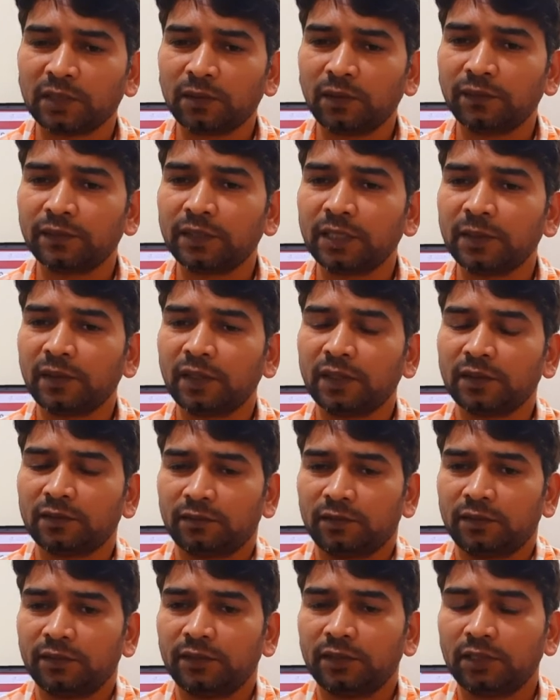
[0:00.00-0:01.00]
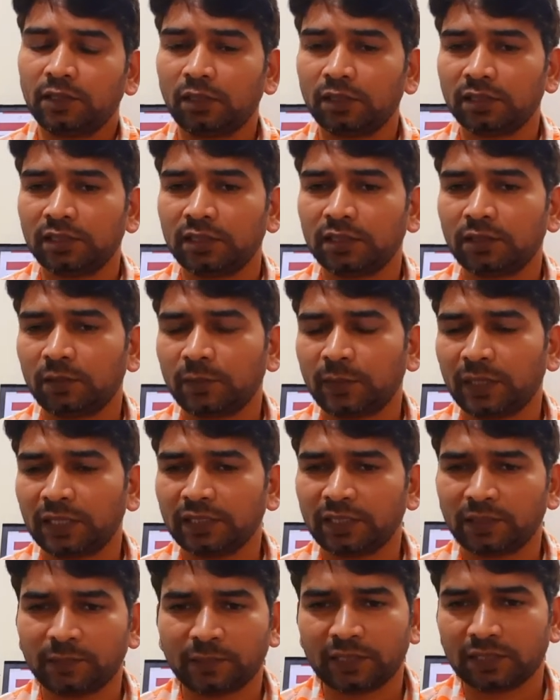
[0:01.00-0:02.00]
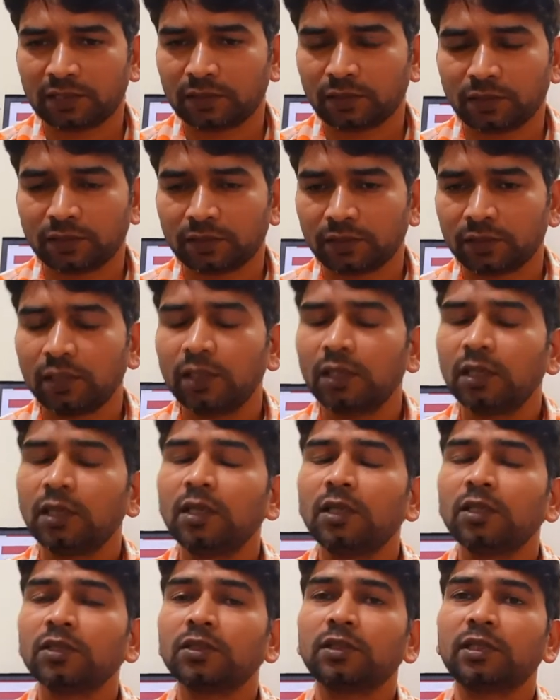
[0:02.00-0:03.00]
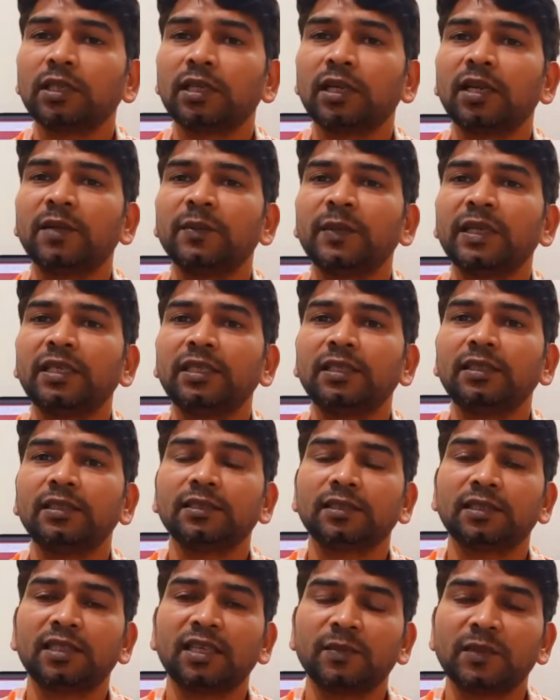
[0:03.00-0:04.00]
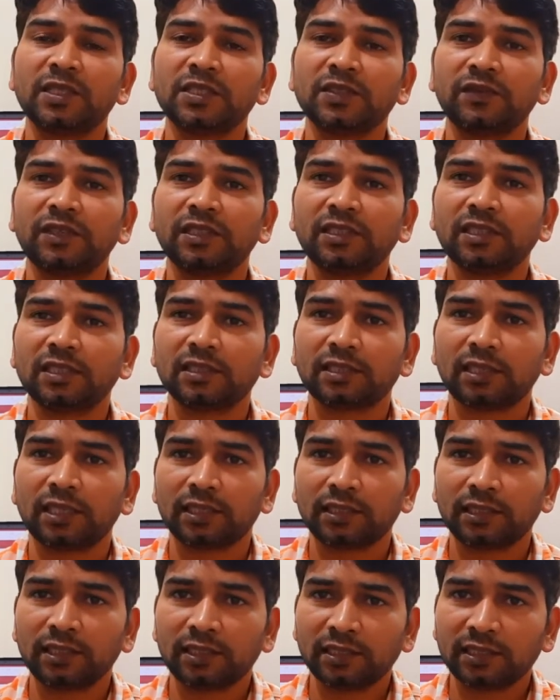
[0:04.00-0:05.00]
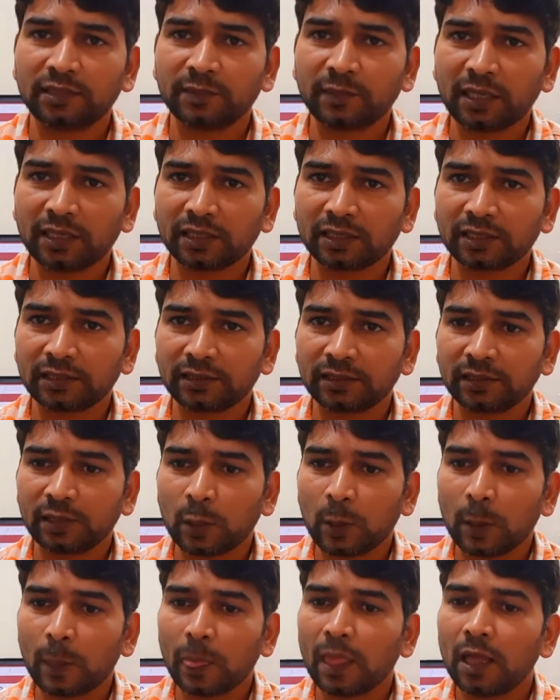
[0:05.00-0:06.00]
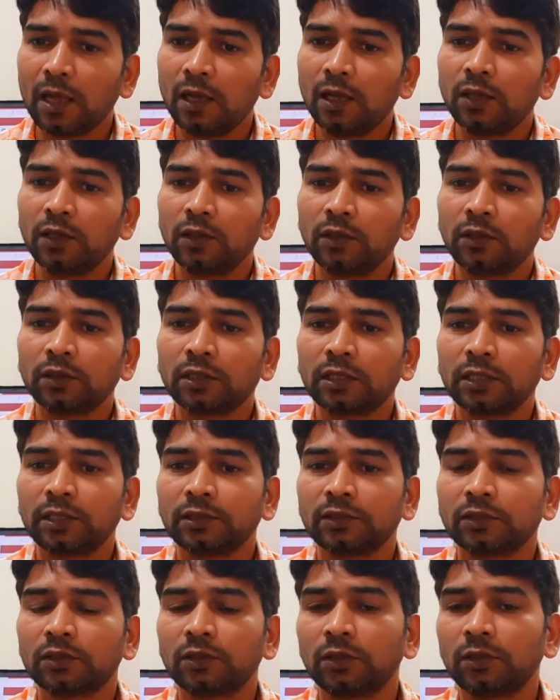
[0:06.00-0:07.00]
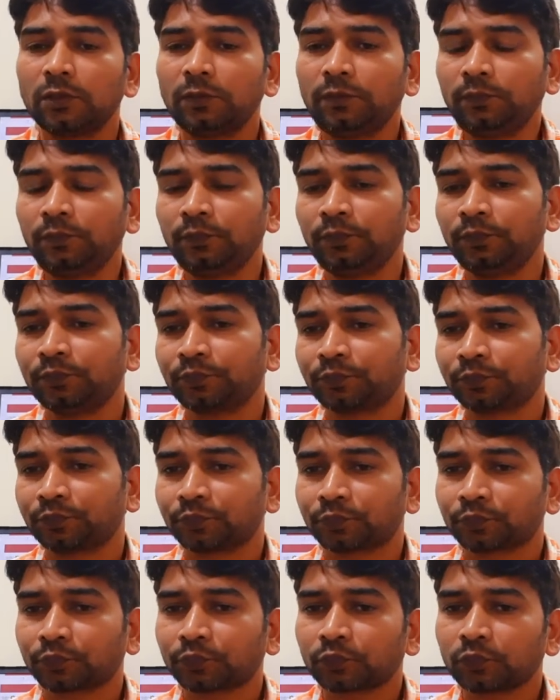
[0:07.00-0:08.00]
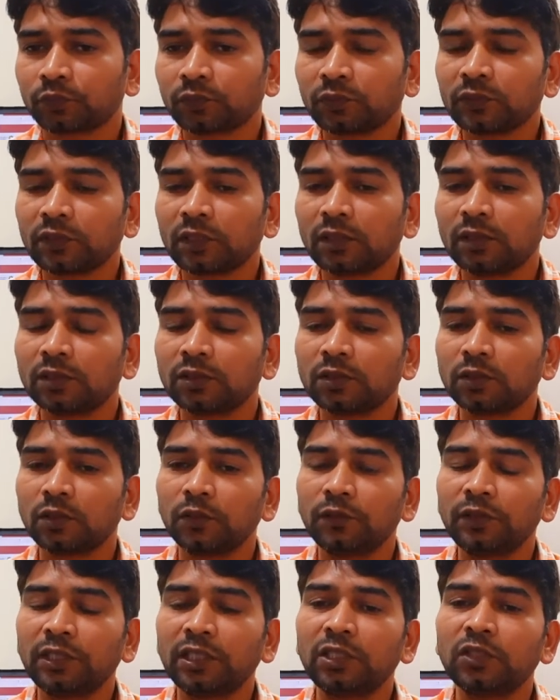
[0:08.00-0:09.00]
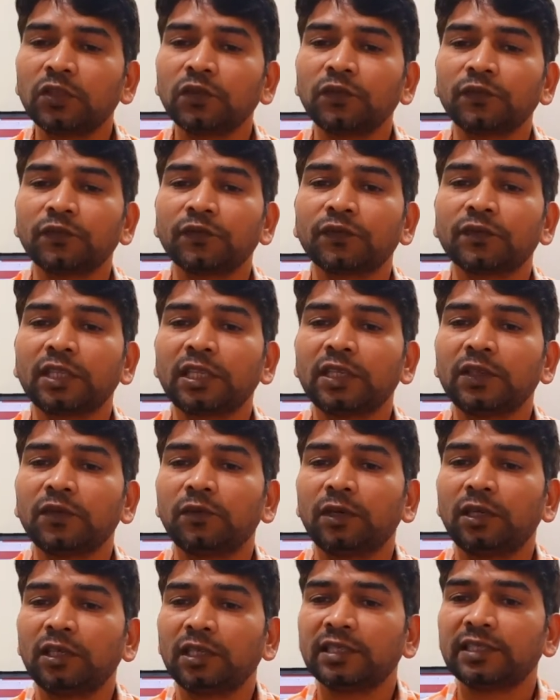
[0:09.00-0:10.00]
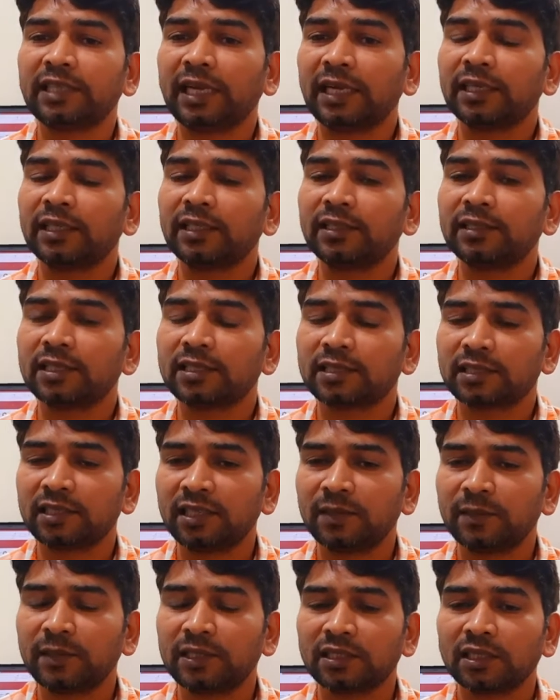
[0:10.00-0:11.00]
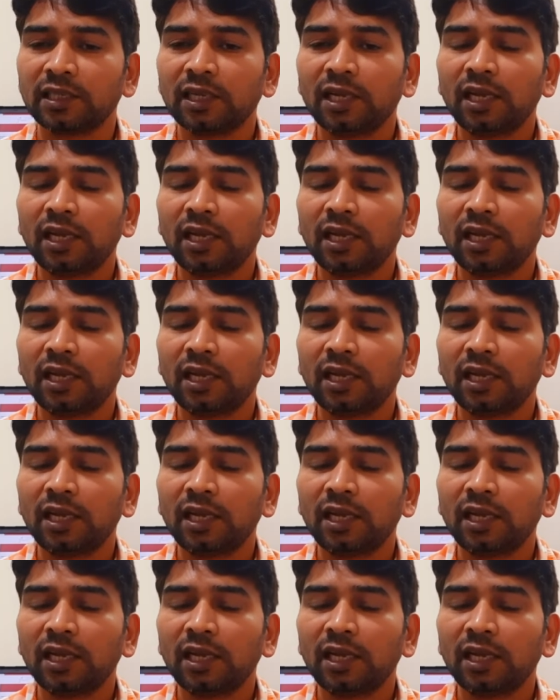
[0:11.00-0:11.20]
of them are even .NET or Python based also. So there are many CMS vendors are there in the market. Okay, so we need to think what exactly is a CMS.